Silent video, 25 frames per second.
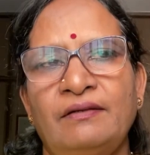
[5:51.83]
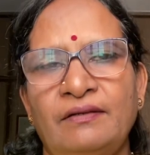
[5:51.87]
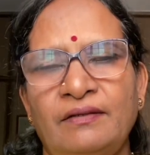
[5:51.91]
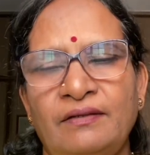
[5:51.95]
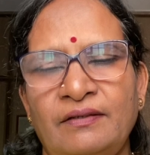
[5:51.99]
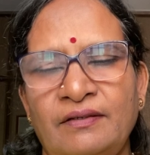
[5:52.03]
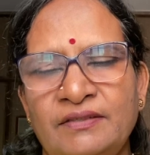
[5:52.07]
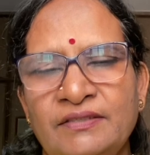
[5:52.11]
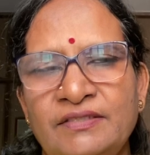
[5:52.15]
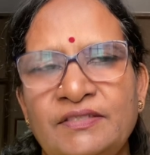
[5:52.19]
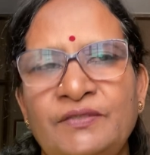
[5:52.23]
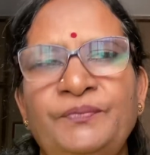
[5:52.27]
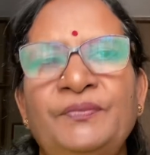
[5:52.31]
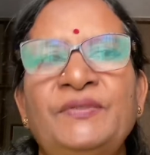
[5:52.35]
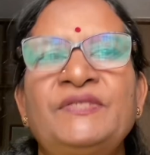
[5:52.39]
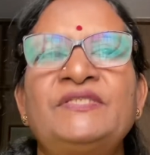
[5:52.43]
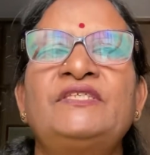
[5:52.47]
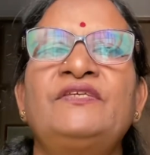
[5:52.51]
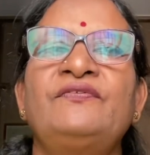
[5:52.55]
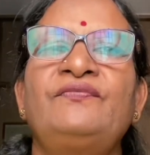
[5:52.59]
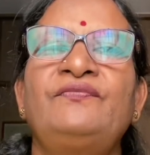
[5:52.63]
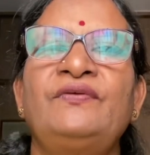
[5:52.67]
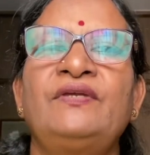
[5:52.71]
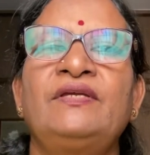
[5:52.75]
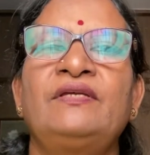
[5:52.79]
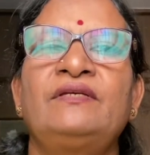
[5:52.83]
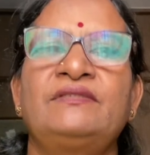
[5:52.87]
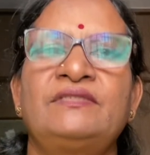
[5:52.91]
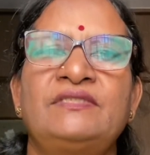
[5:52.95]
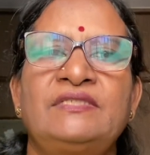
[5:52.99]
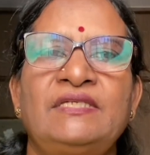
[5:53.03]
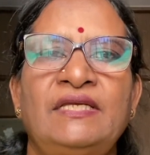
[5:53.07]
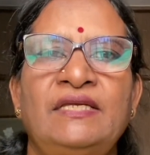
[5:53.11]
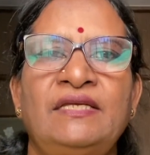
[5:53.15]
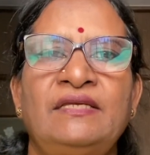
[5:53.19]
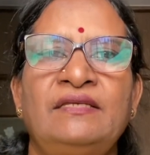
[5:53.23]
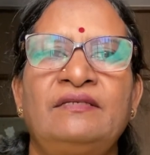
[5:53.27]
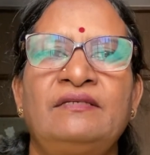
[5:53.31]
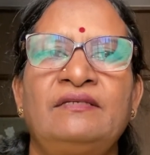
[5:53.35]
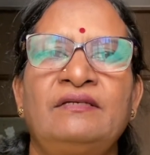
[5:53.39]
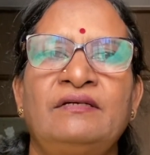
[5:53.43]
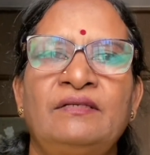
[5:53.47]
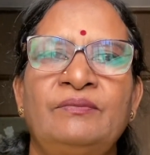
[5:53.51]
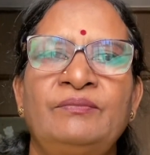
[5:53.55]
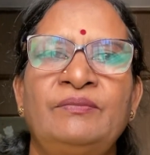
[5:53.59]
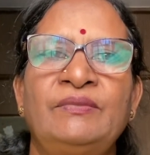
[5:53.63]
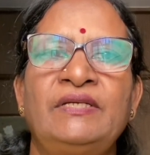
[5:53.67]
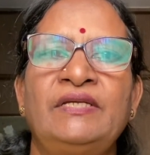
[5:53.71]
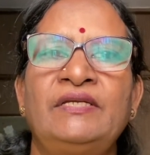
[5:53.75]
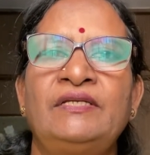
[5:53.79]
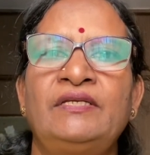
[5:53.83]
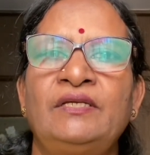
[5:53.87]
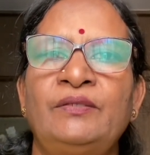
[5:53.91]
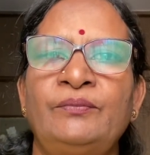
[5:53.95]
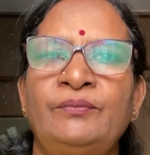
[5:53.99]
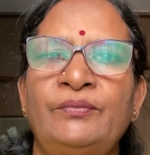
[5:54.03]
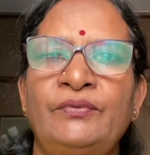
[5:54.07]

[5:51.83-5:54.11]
a specific chain terminating